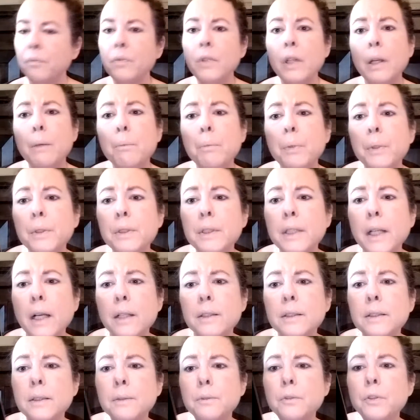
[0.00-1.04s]
and put
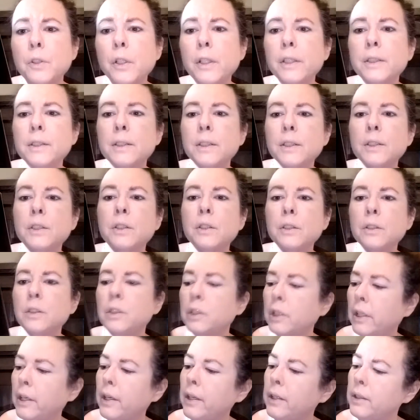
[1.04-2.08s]
down some transition
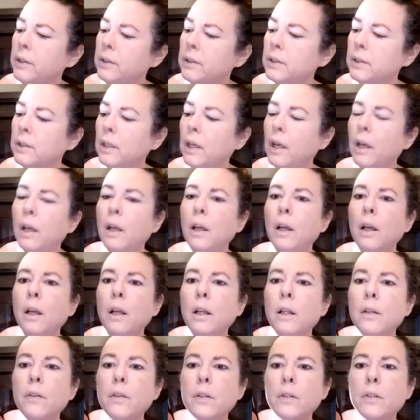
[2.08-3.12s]
shades.
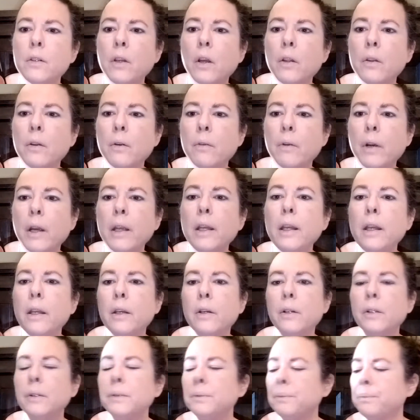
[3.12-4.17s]
This color right
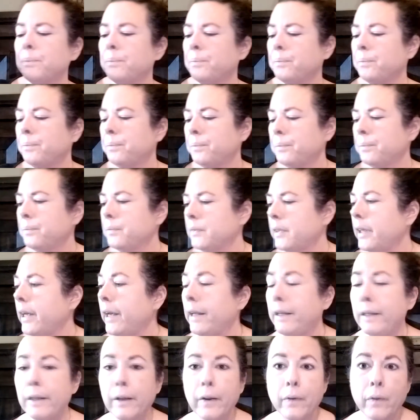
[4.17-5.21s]
here.
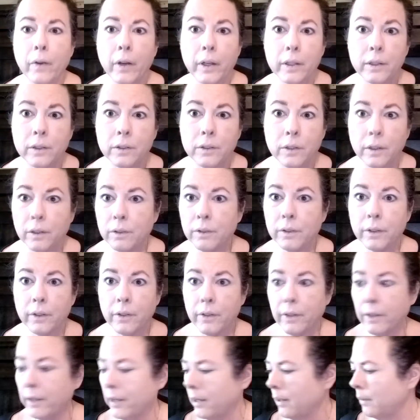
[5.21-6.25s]
And no, I don't know
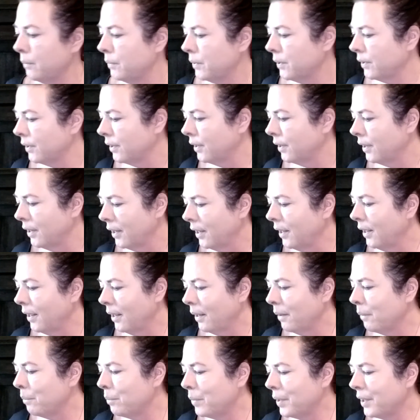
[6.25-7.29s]
the names,
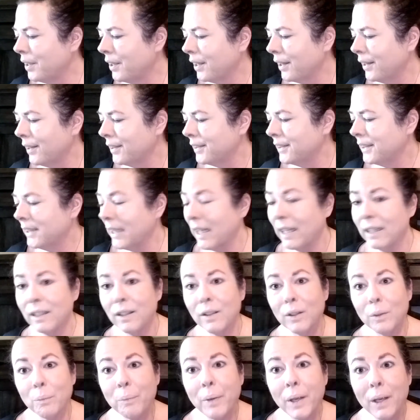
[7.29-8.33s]
because that
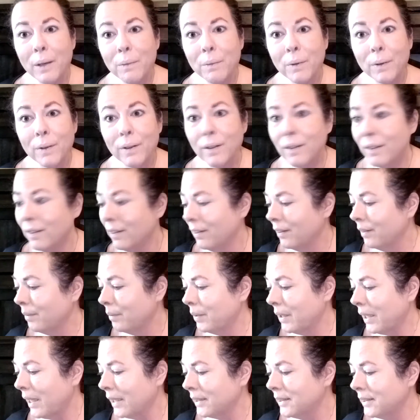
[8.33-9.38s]
little paper,
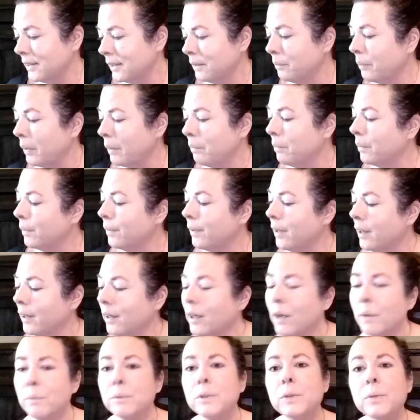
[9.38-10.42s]
plastic paper that
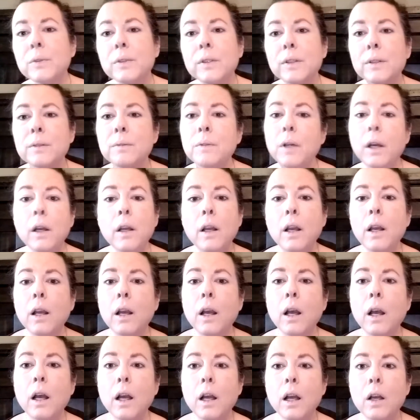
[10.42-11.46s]
comes with them,
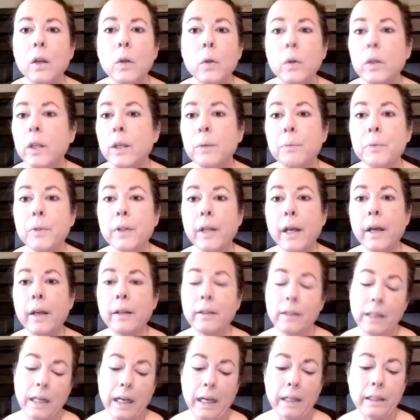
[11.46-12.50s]
who keeps that?
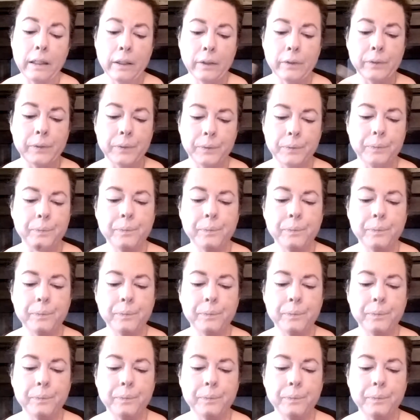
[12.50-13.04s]
I don't.